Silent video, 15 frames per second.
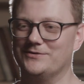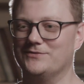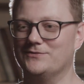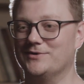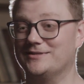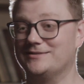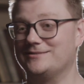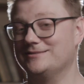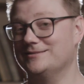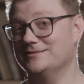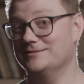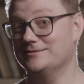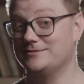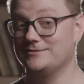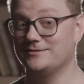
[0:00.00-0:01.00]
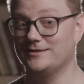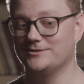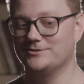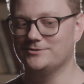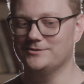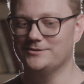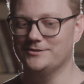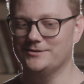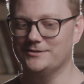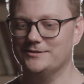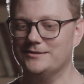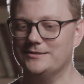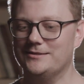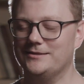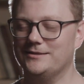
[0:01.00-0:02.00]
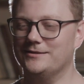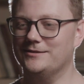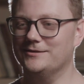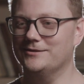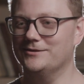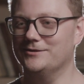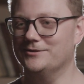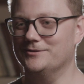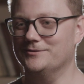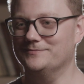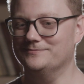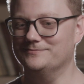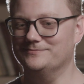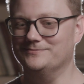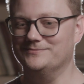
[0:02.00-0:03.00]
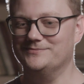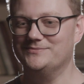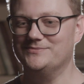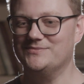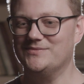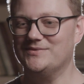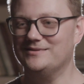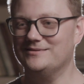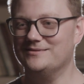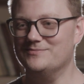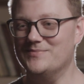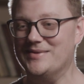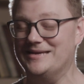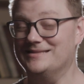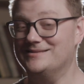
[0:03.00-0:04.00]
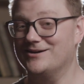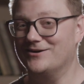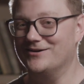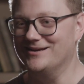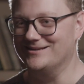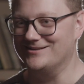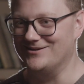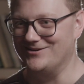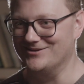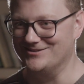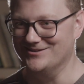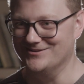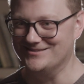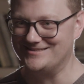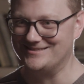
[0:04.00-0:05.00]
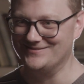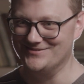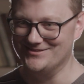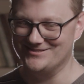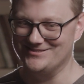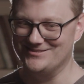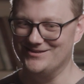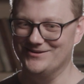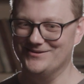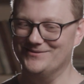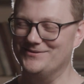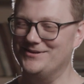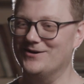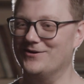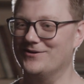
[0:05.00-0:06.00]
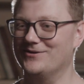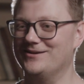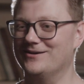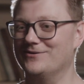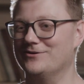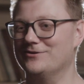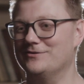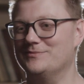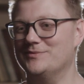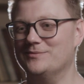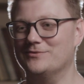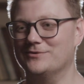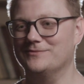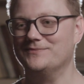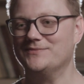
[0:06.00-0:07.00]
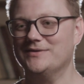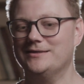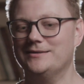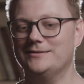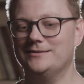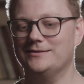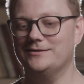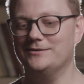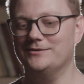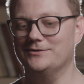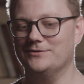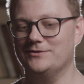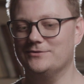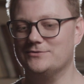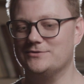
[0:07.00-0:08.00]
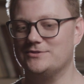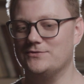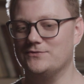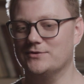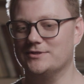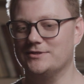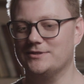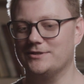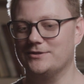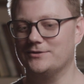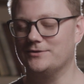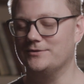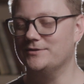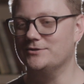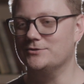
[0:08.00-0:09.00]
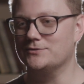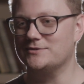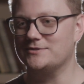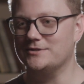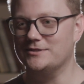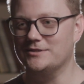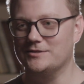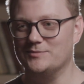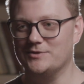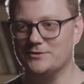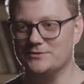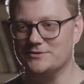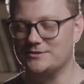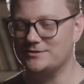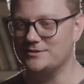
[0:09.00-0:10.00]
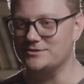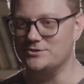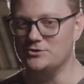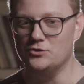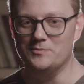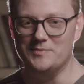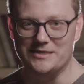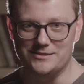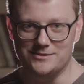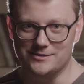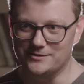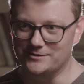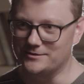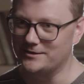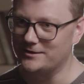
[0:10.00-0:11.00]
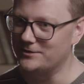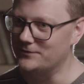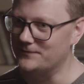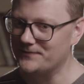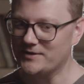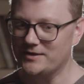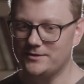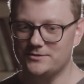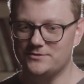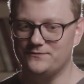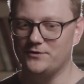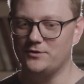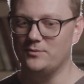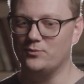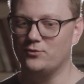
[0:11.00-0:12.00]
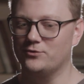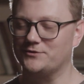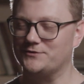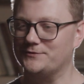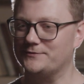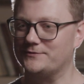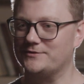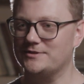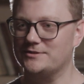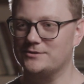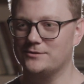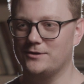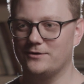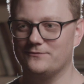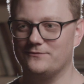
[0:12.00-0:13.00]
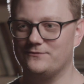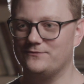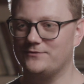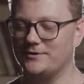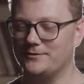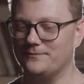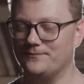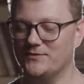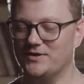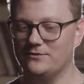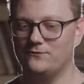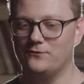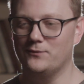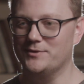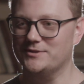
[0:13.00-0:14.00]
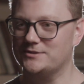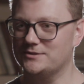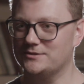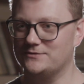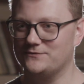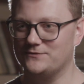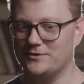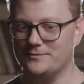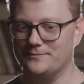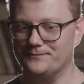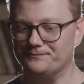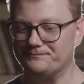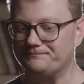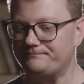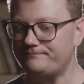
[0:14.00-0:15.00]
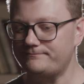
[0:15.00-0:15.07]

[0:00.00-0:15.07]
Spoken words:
what is actually the main target audience, which is younger people. You need to see what they are interested in, because this new media now is very important. There's a lot of influences from